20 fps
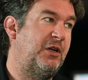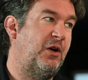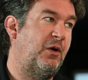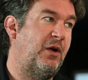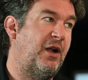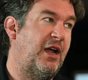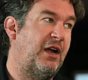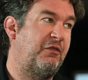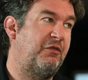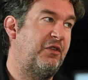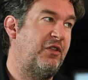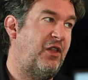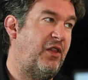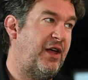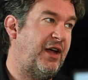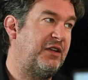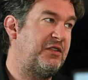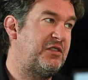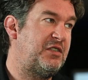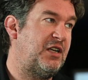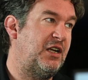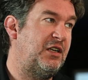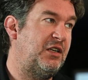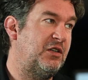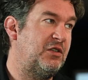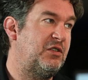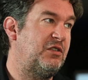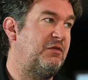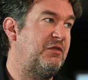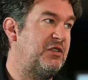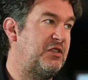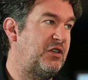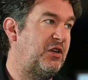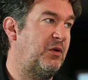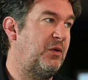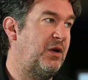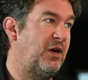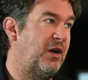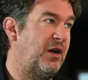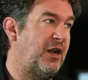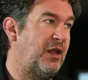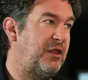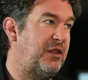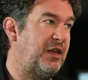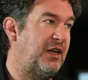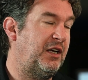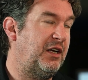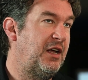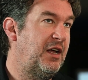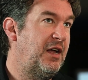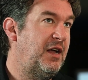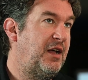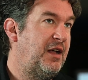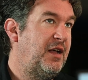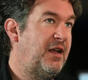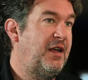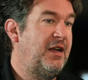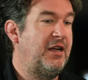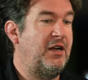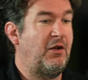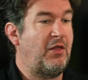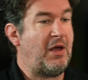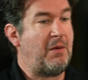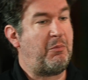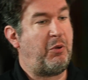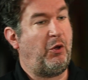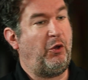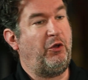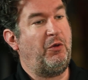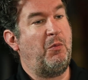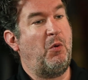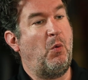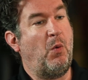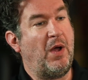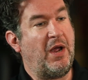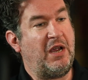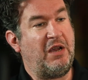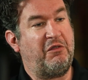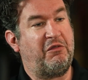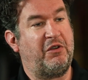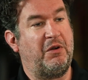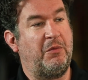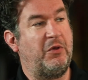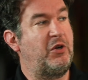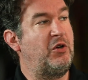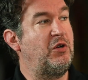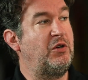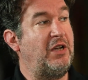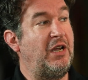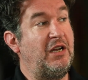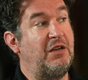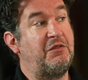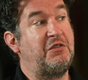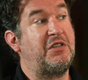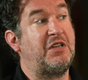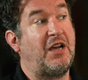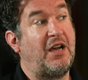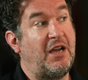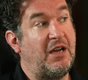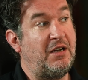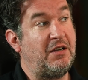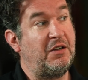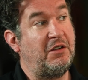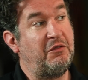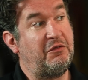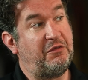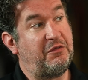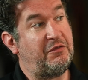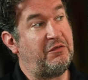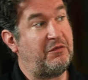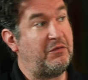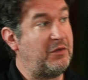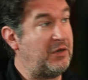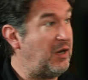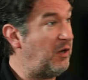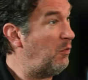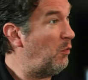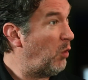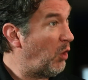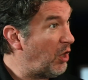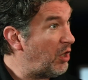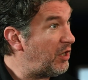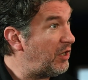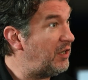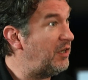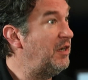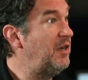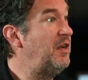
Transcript: Kodak for the last 10 years of his career. And I think, you know, that pulled him away from the creative side of, you know, work.